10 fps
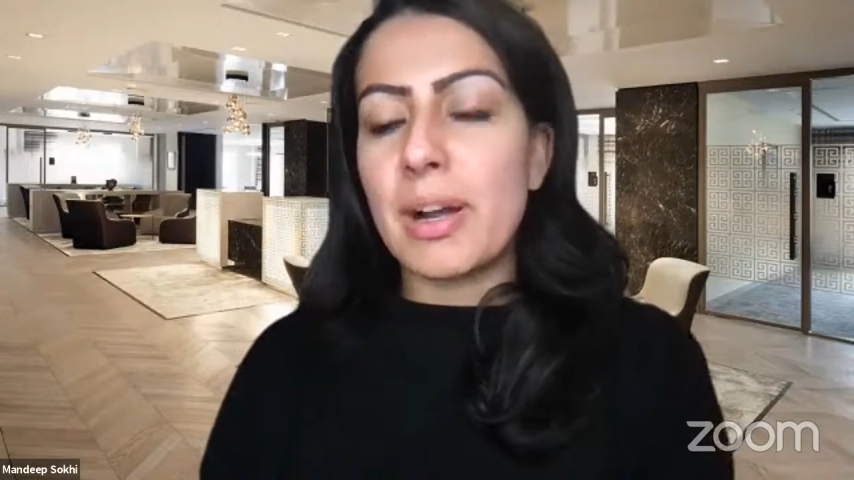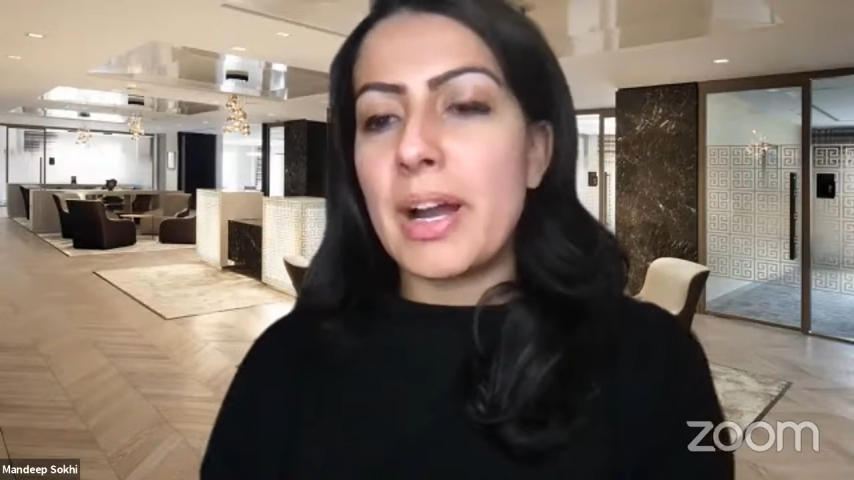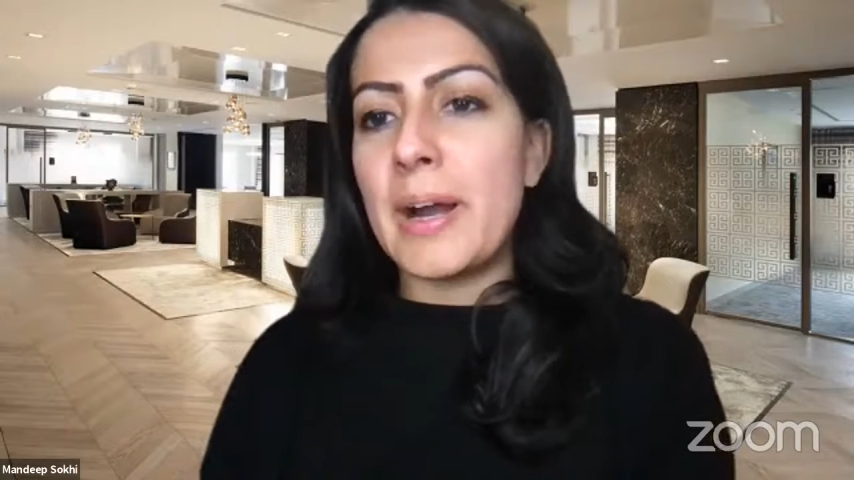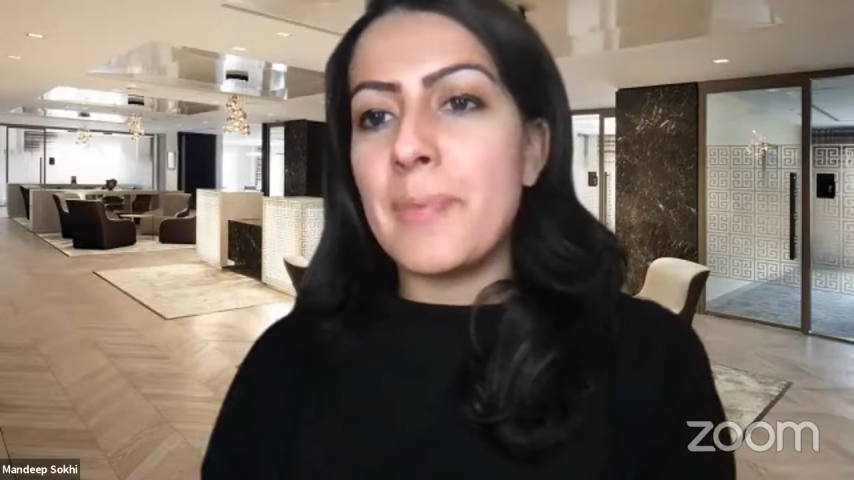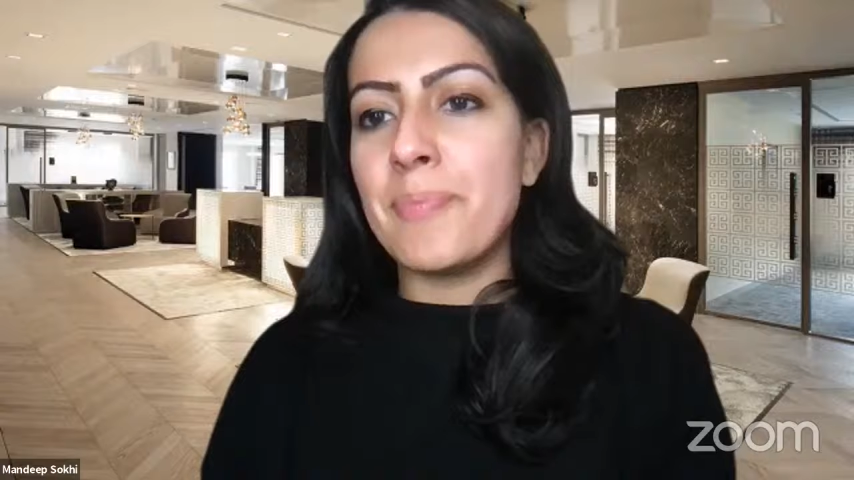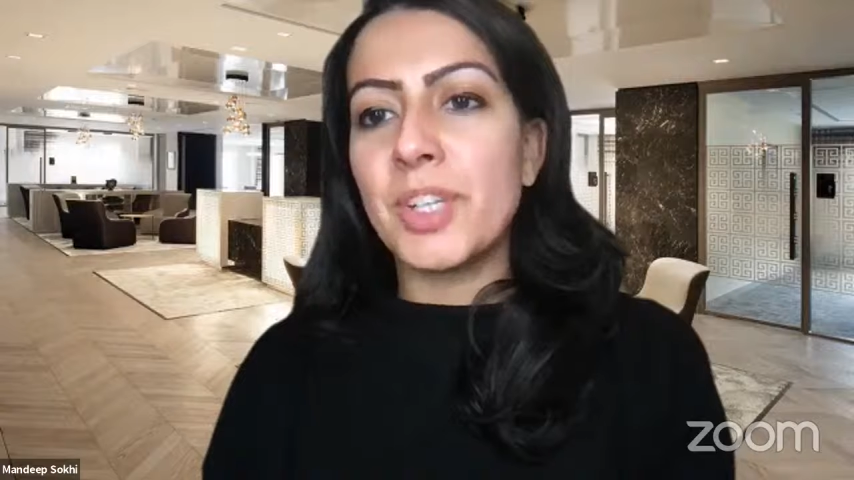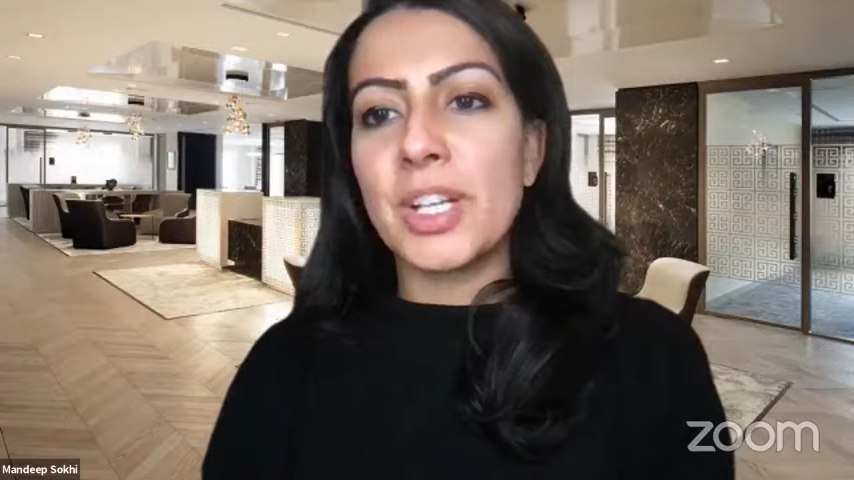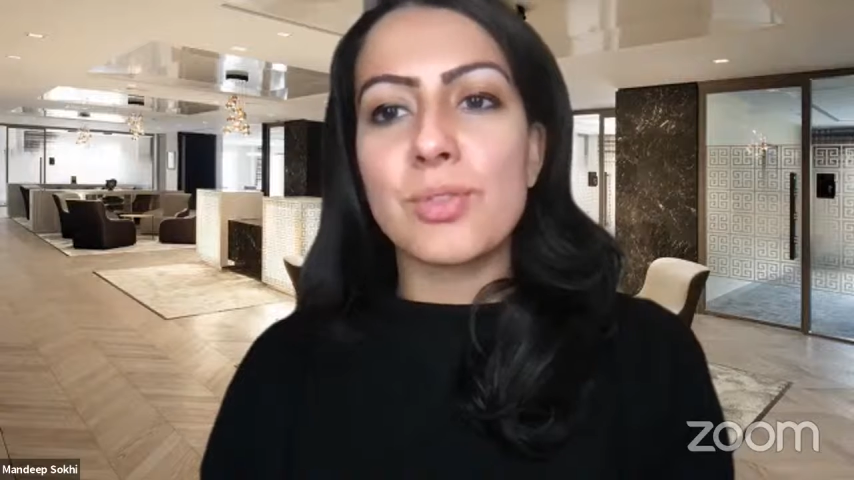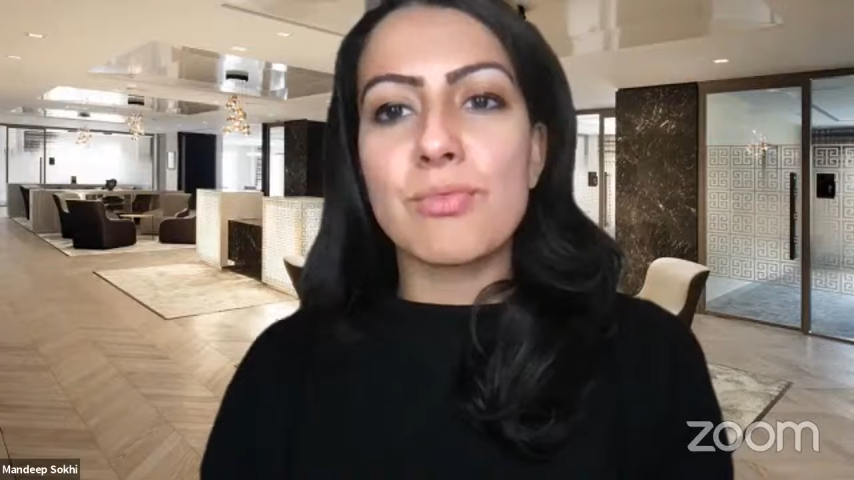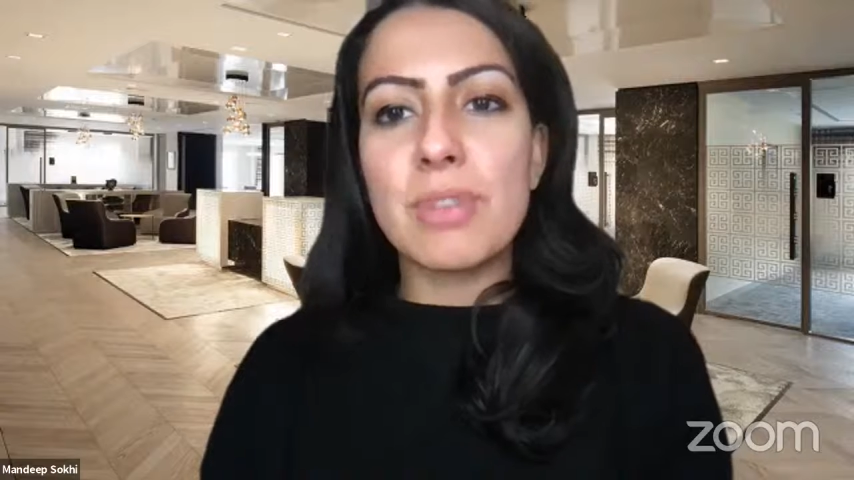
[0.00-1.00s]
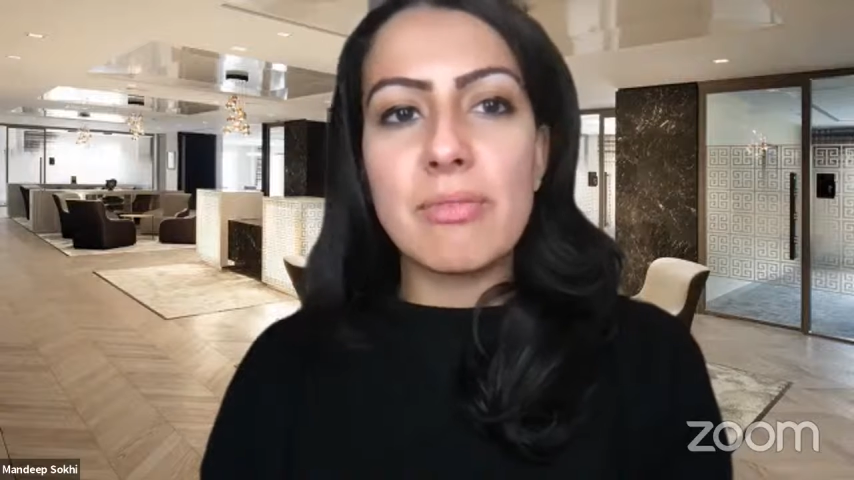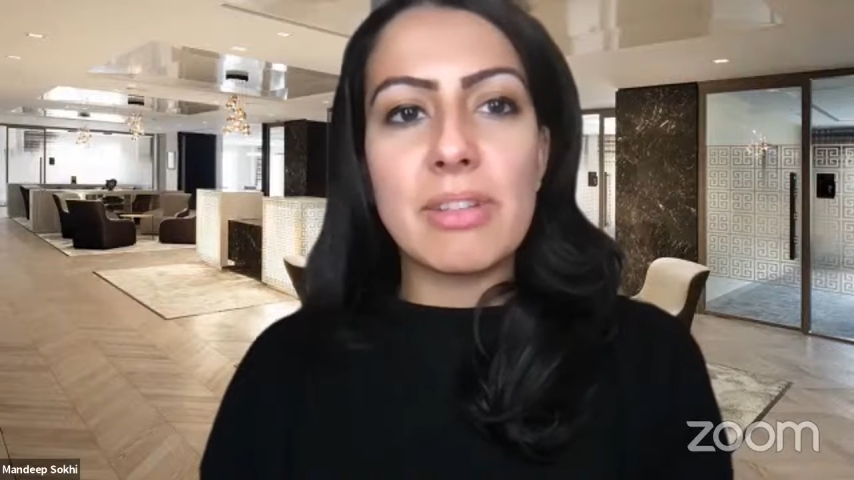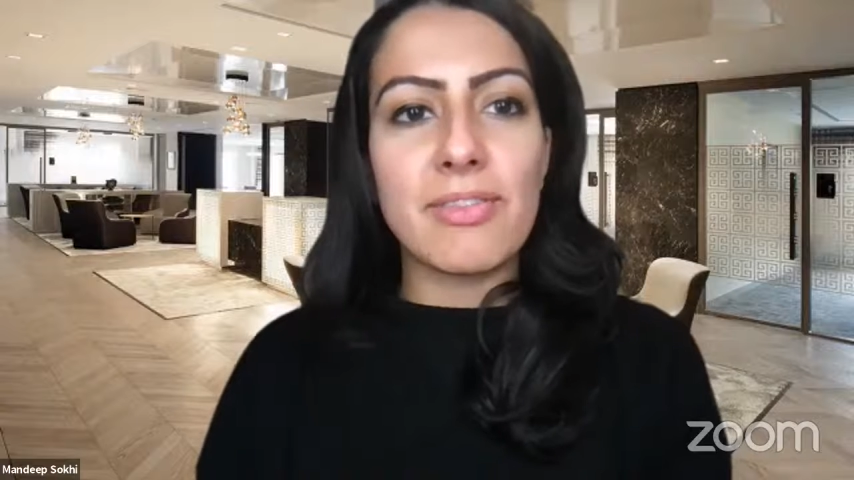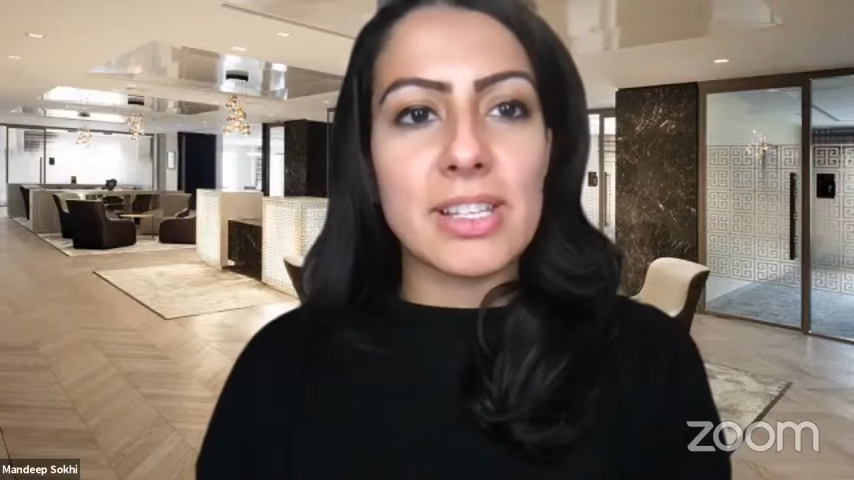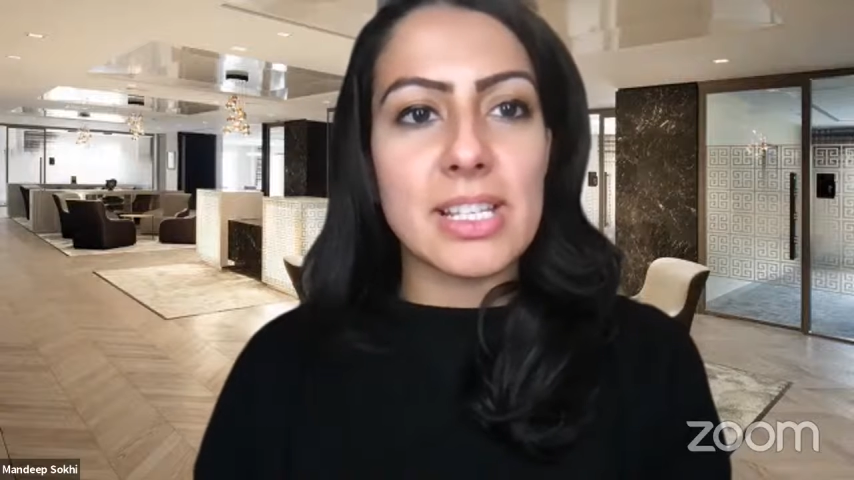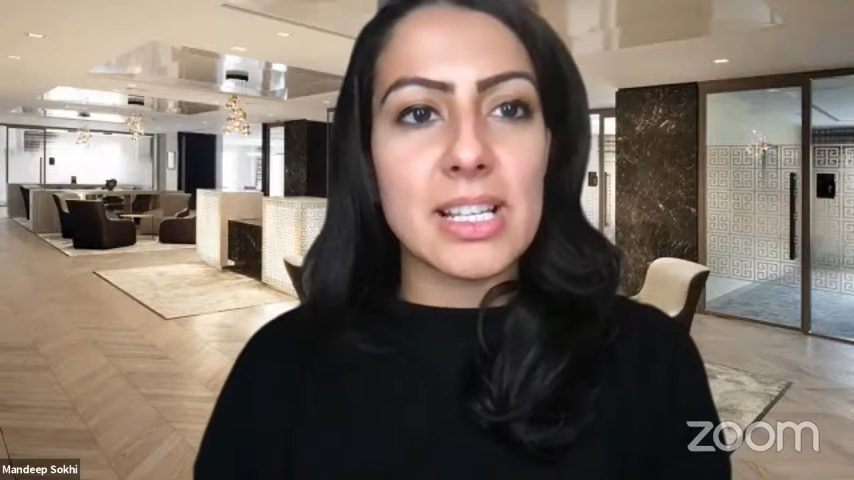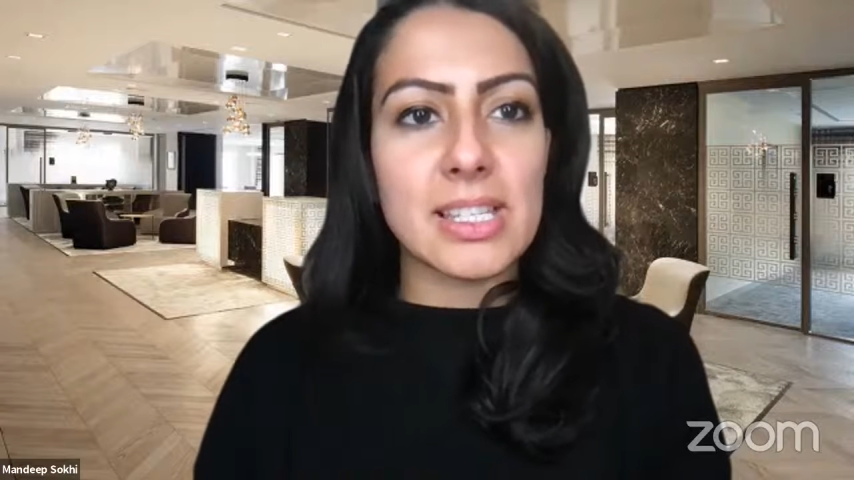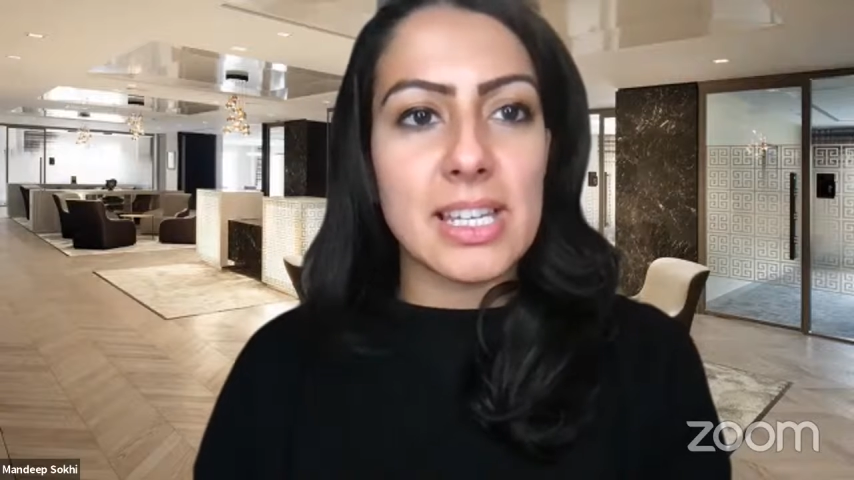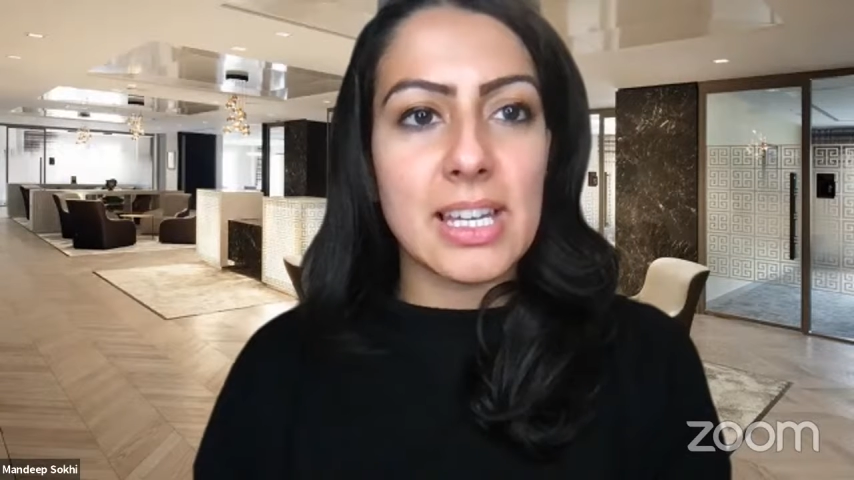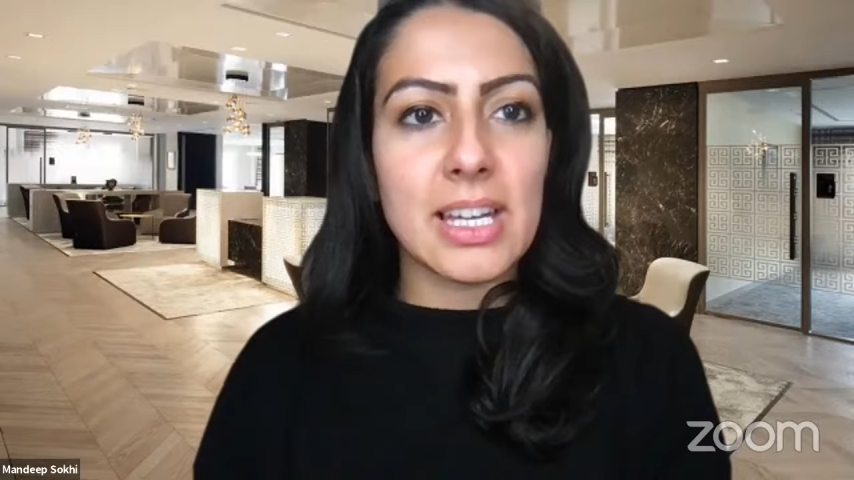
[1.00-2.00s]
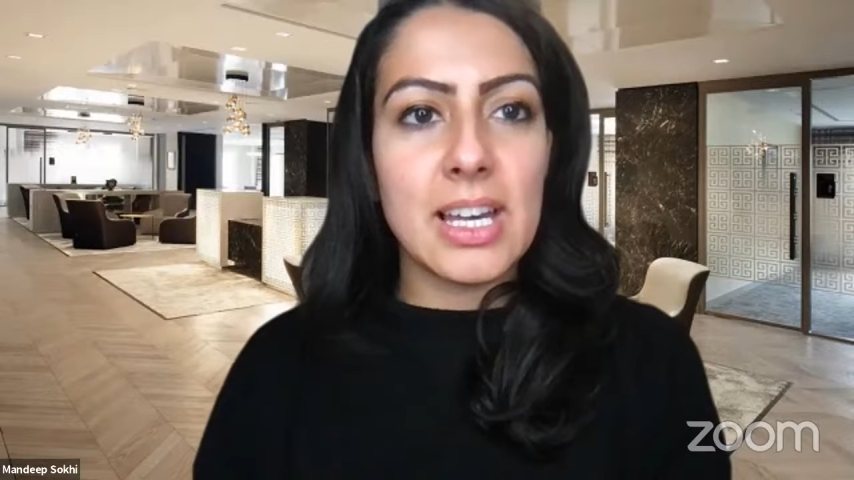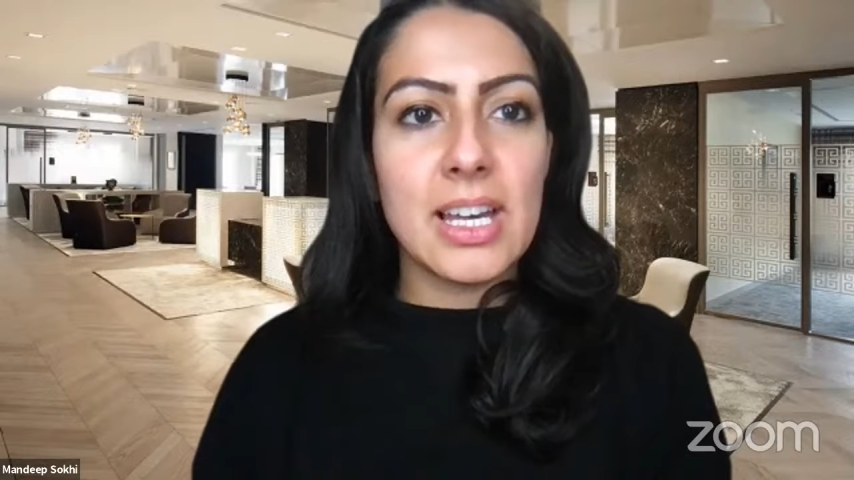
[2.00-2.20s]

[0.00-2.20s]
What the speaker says: It's really, really fantastic